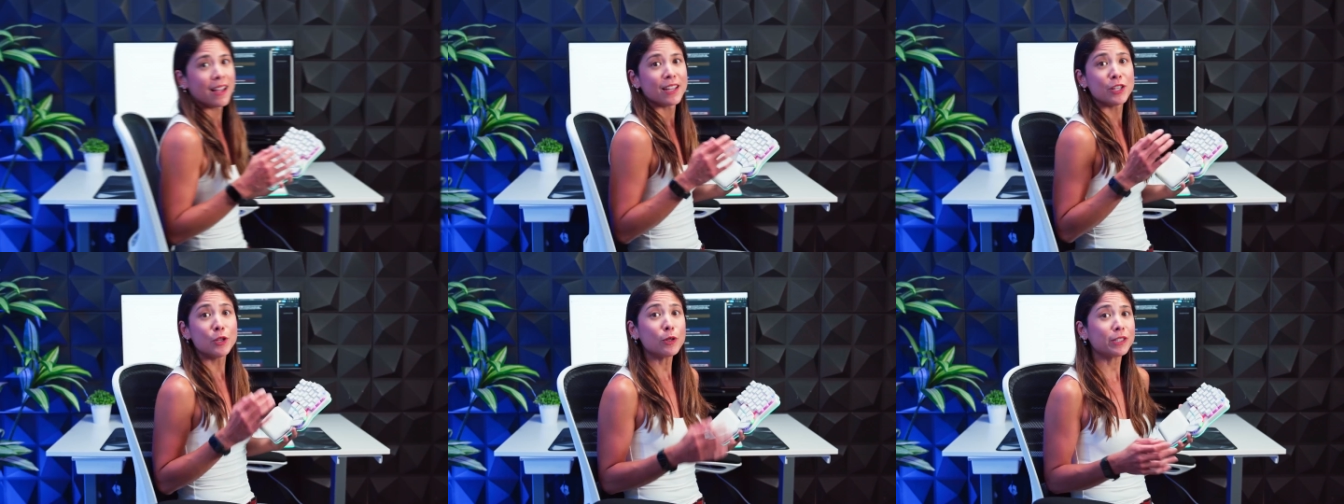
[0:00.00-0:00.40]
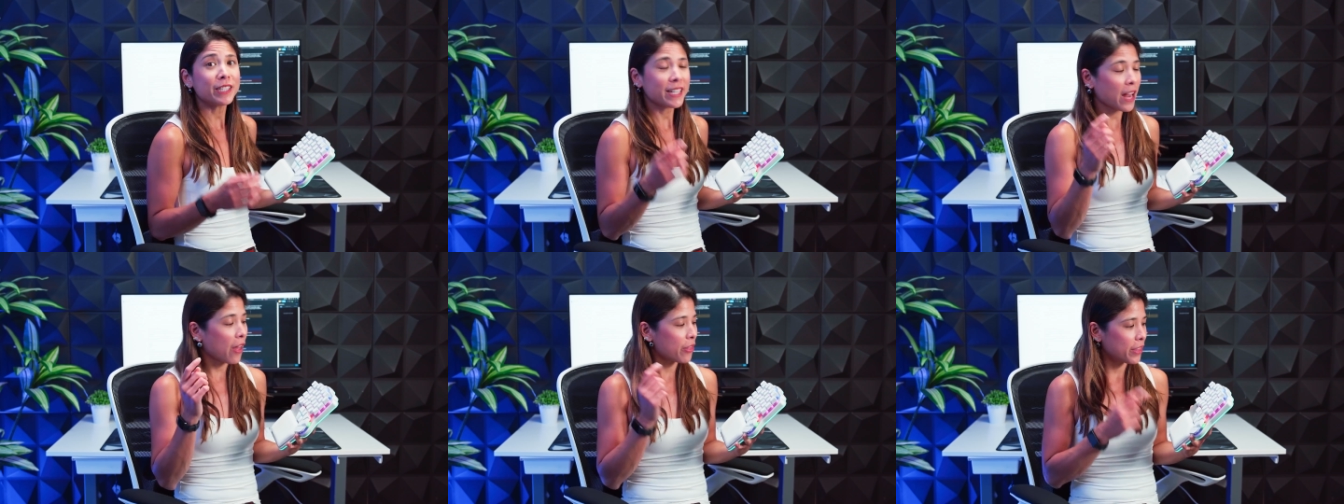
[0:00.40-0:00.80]

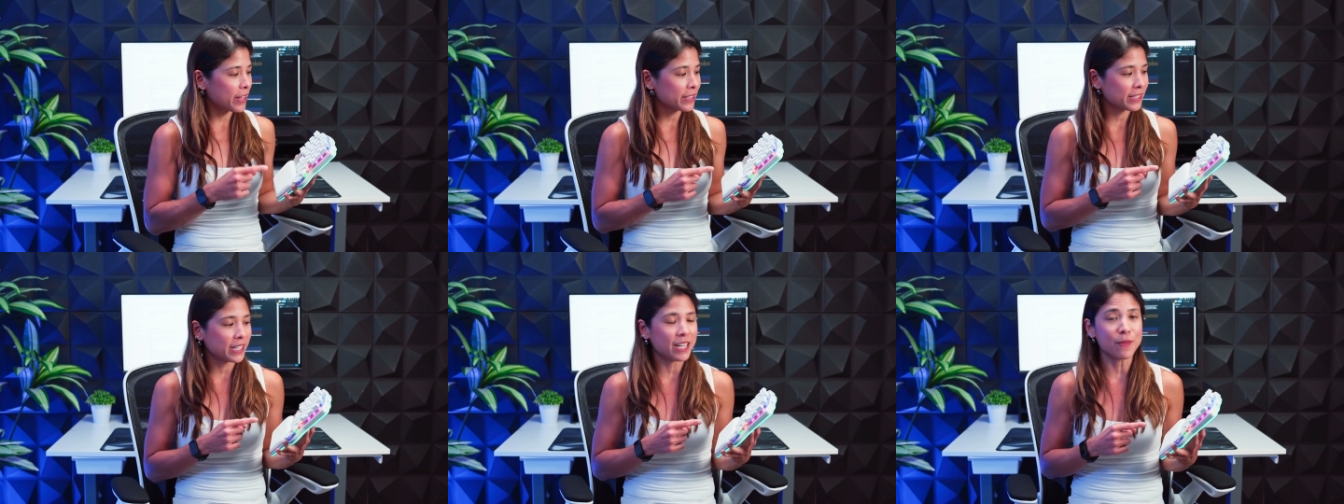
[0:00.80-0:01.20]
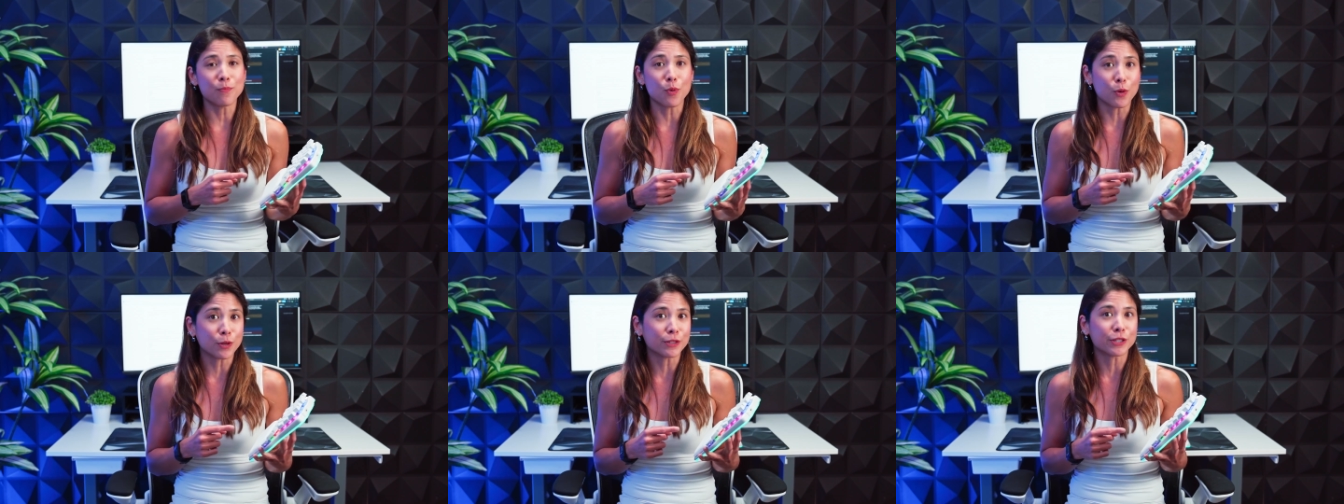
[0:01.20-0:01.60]
Using this
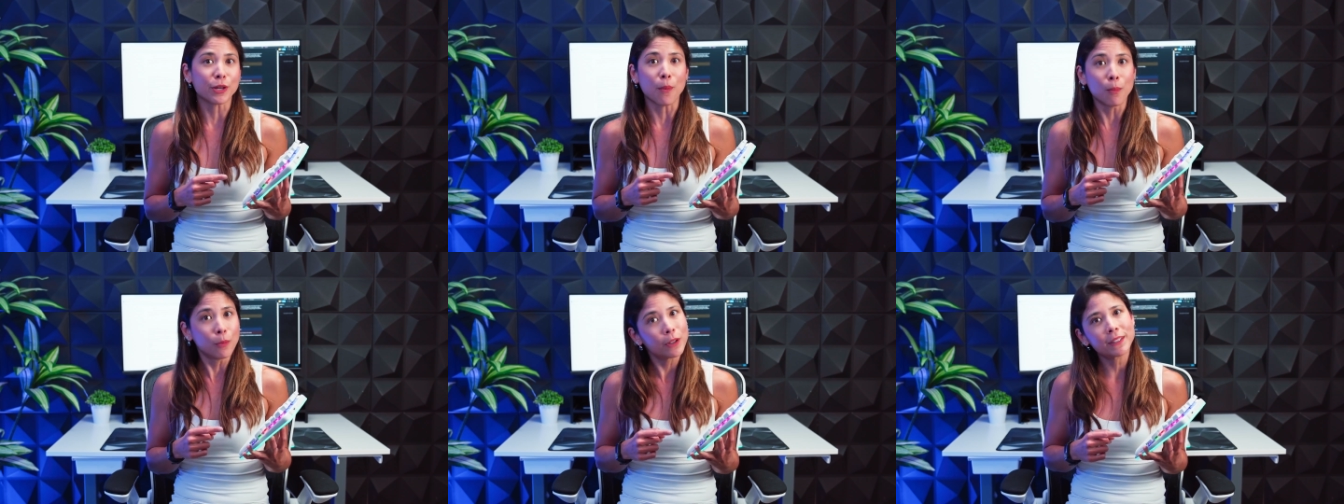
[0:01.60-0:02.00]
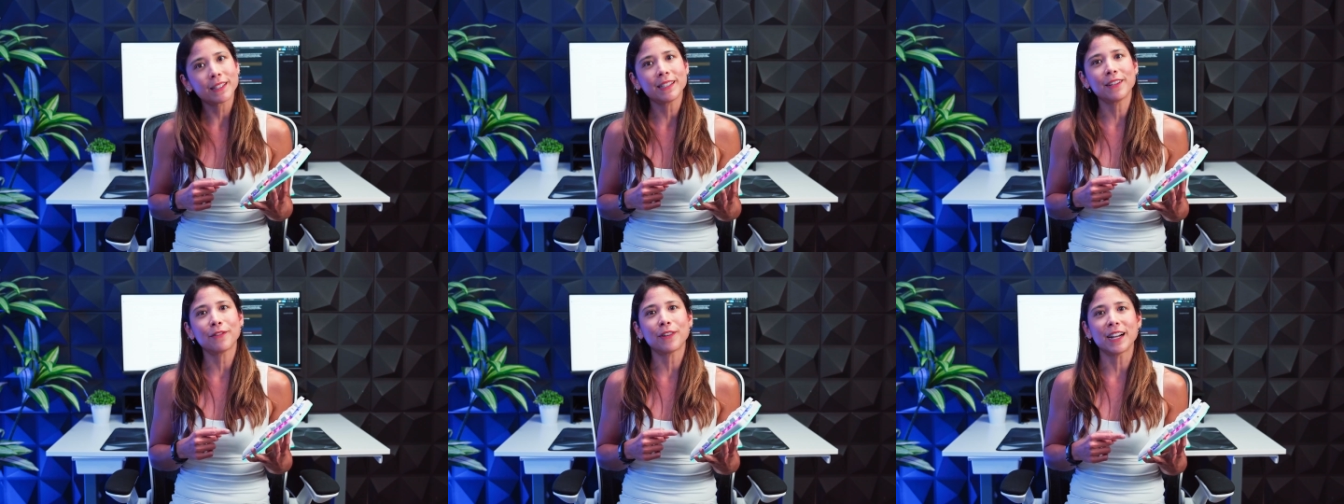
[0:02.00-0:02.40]
keyboard's
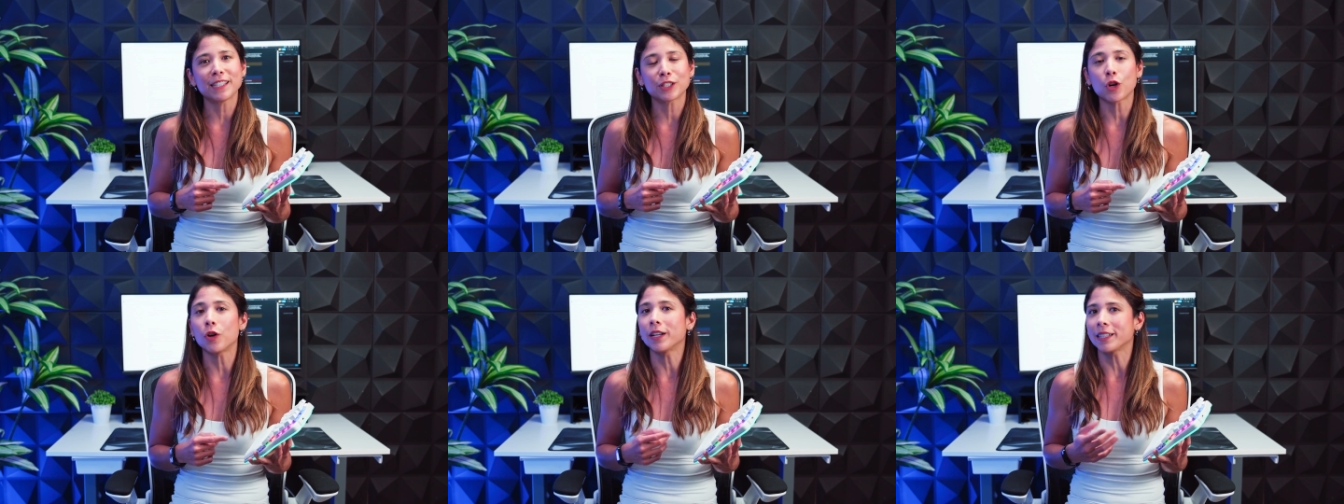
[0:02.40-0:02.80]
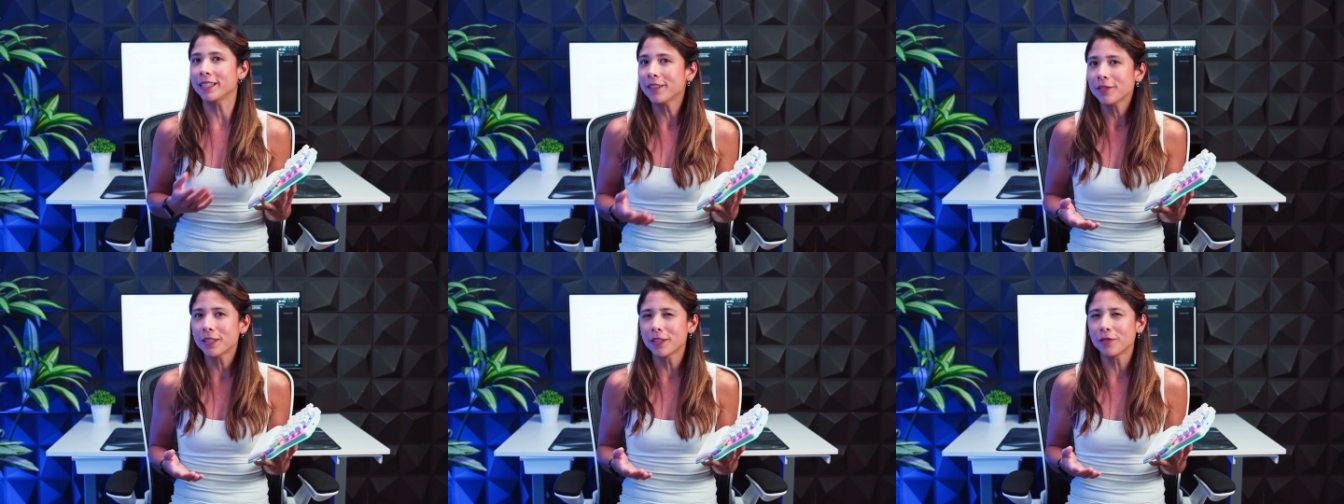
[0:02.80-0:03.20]
multi-device
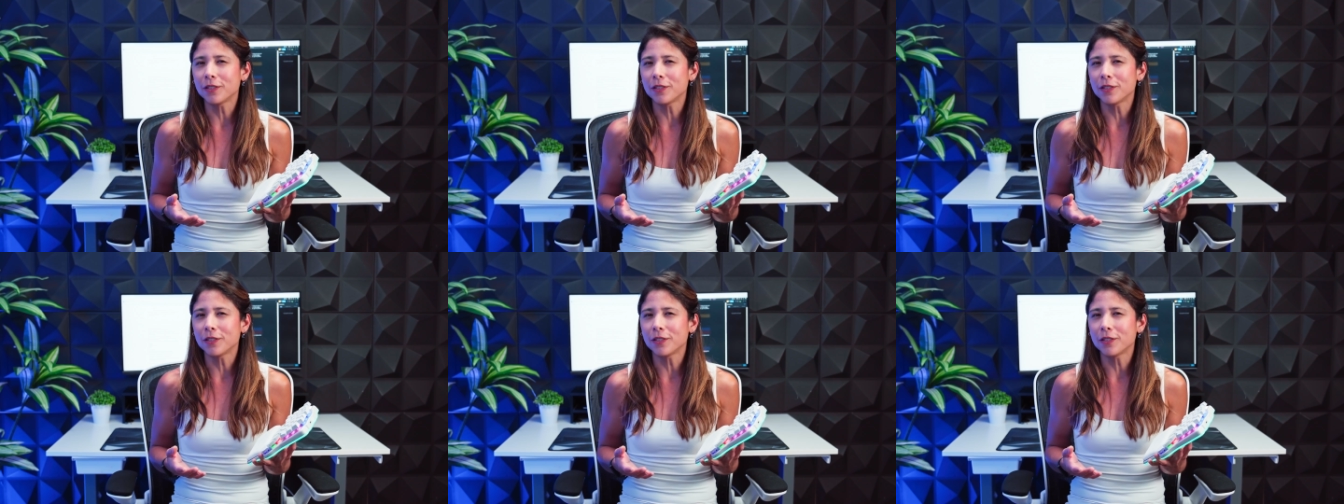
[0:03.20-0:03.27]
connectivity